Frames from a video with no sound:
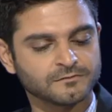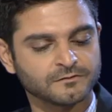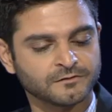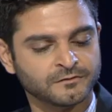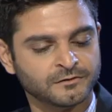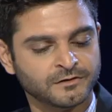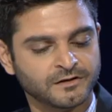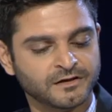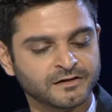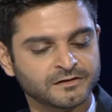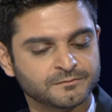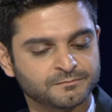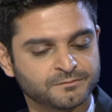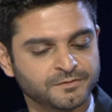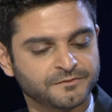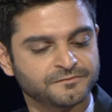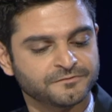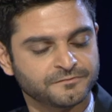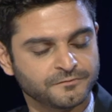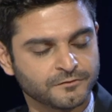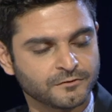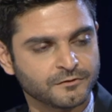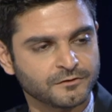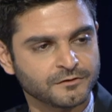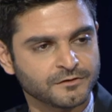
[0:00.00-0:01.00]
eat
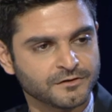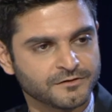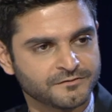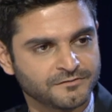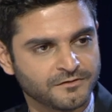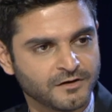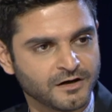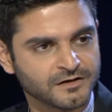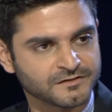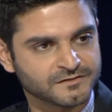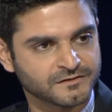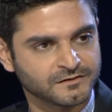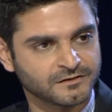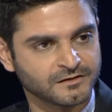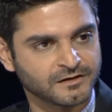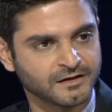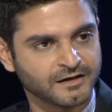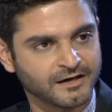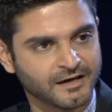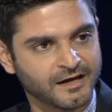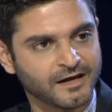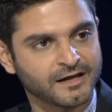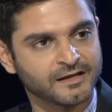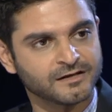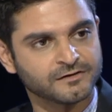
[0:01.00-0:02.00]
before the fasting
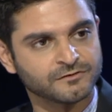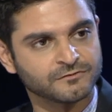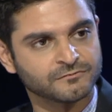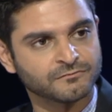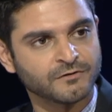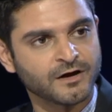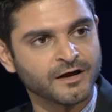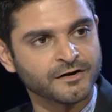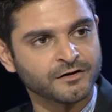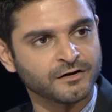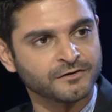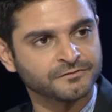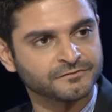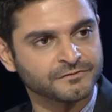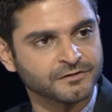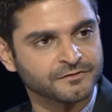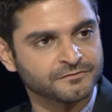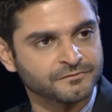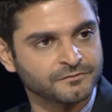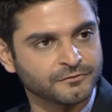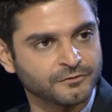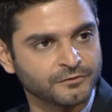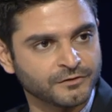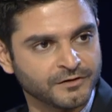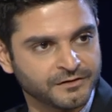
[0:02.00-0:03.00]
and right after
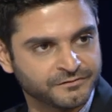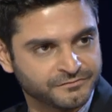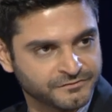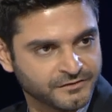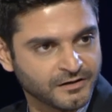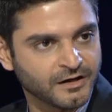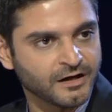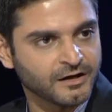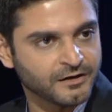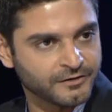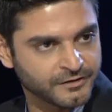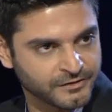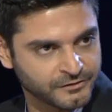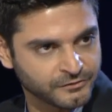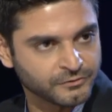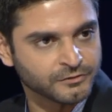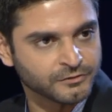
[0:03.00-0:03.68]
for iftar and all.